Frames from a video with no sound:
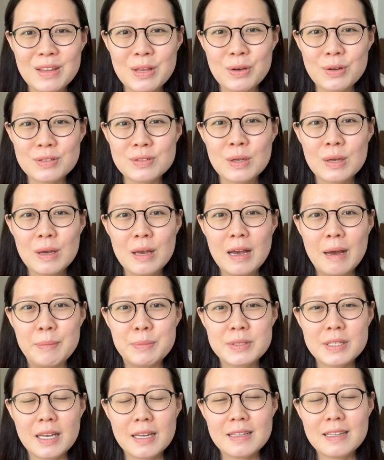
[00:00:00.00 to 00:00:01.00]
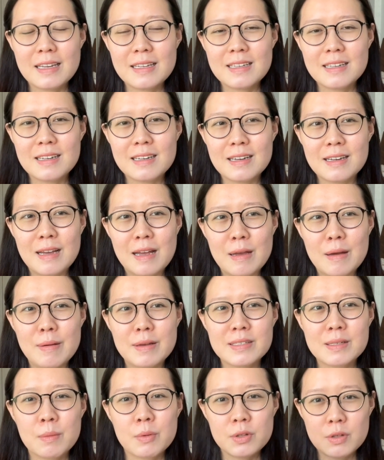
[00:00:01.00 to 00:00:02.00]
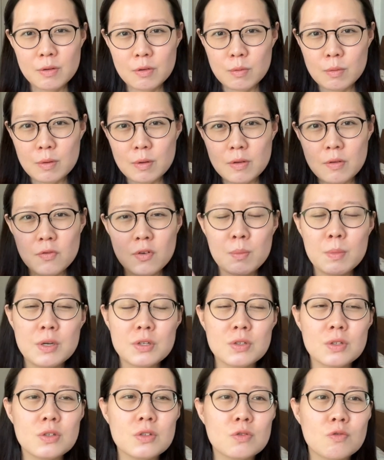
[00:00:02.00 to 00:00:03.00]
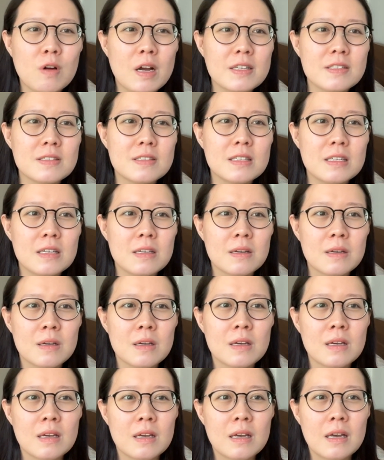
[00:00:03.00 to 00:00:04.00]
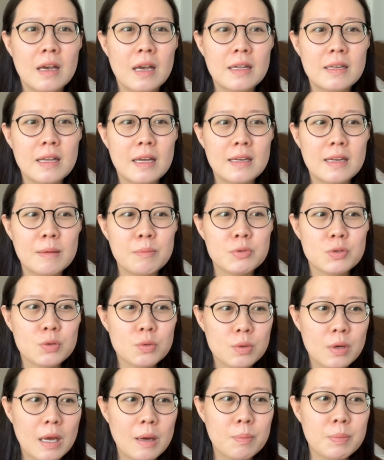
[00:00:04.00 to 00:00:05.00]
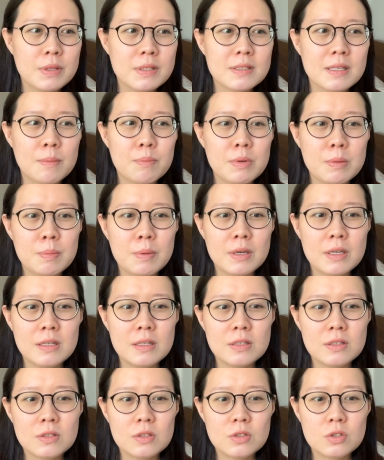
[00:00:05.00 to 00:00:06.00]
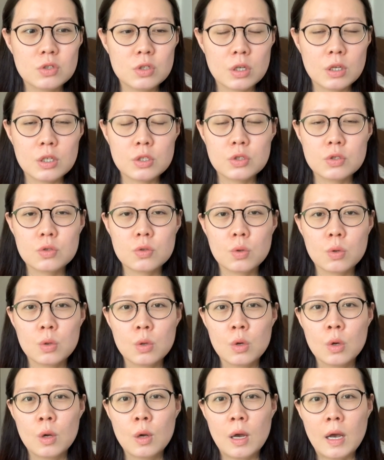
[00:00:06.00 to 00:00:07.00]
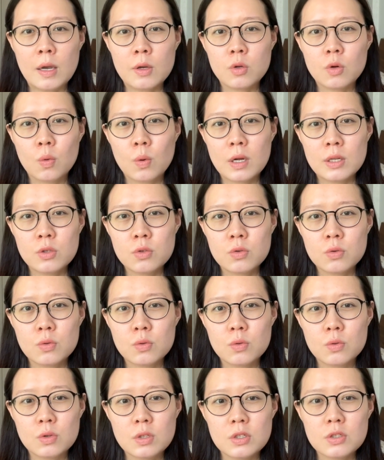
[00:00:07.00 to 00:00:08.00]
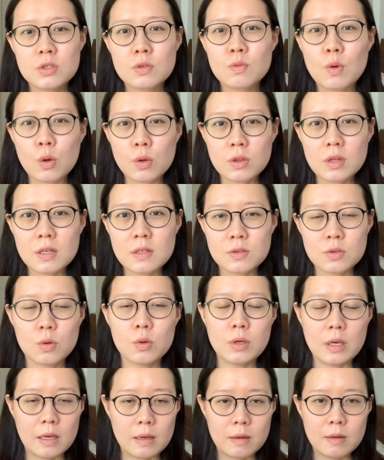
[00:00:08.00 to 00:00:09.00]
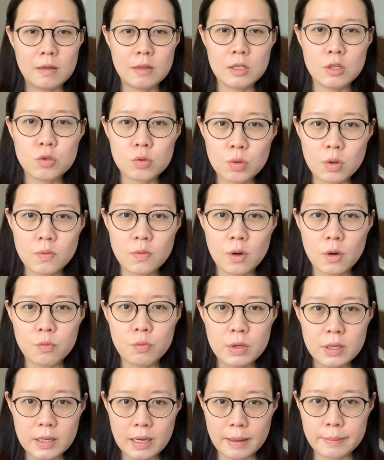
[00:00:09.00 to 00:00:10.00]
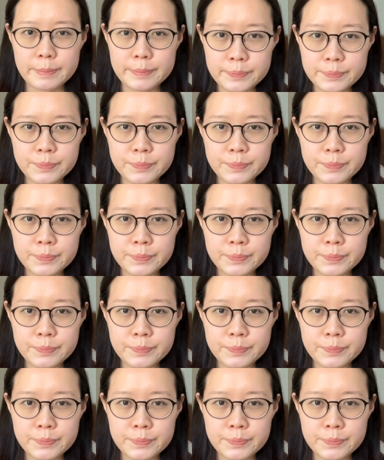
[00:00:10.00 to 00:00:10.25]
Because I'm scared that some of the information is rusty, and I'm still helping some people in church, so I don't want to teach the wrong thing. So okay, need to go for a recap.